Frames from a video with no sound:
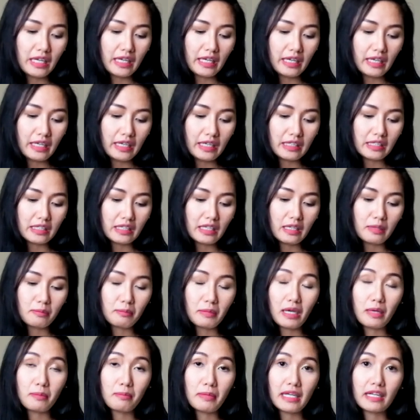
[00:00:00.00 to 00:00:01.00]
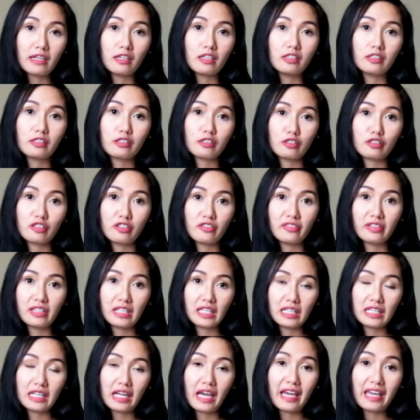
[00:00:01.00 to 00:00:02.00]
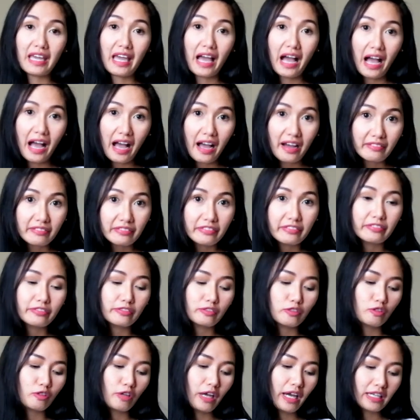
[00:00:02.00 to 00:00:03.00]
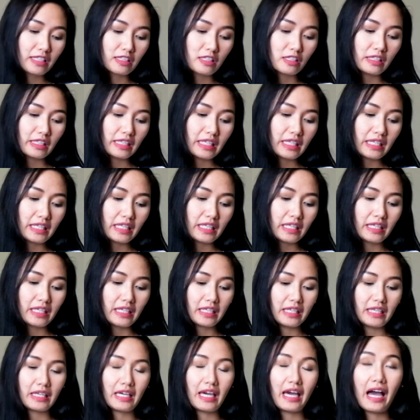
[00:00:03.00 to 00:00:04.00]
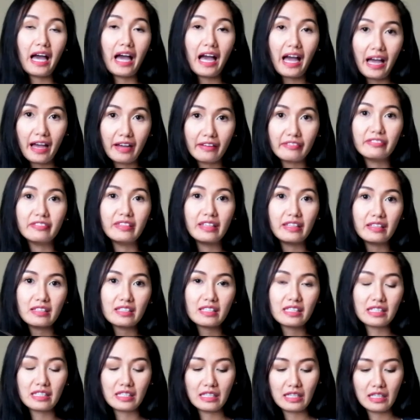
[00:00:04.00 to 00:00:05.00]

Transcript: And in my medical certificate, I have to actually have this.